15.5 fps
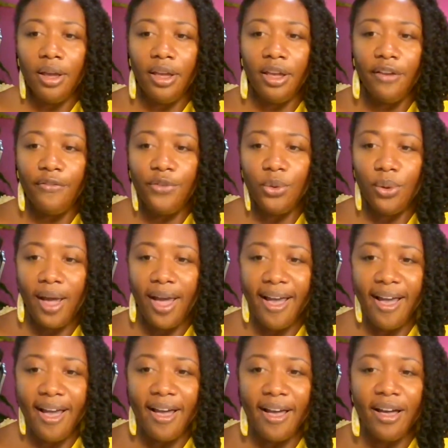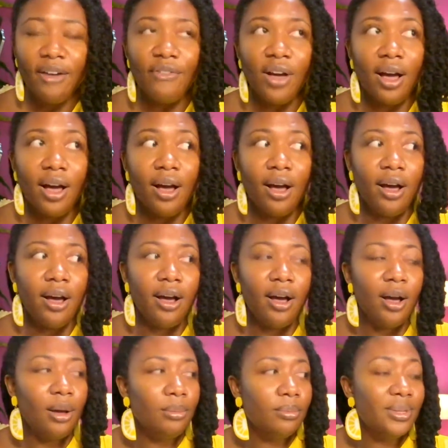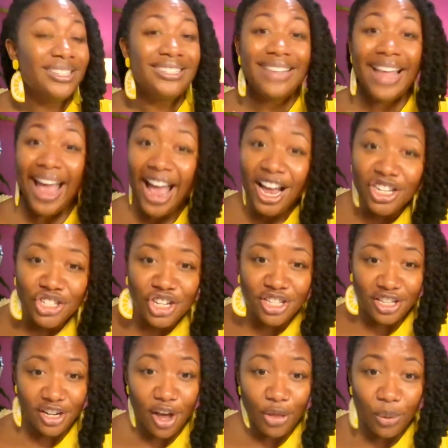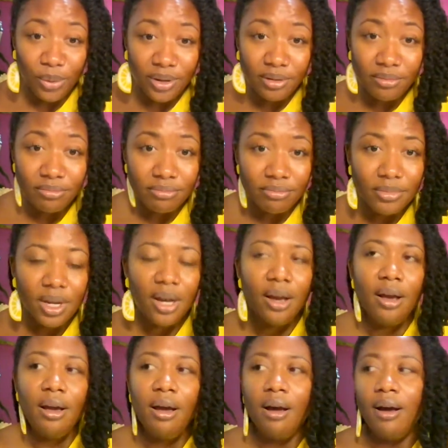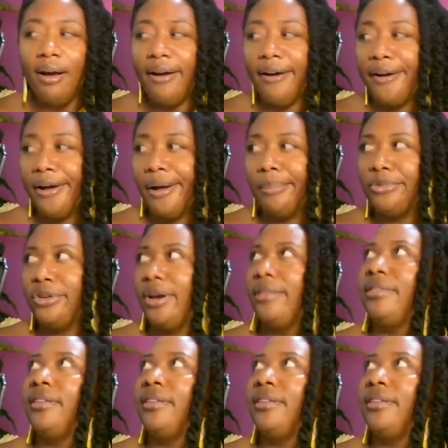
If you have Stash is another one. I'm trying to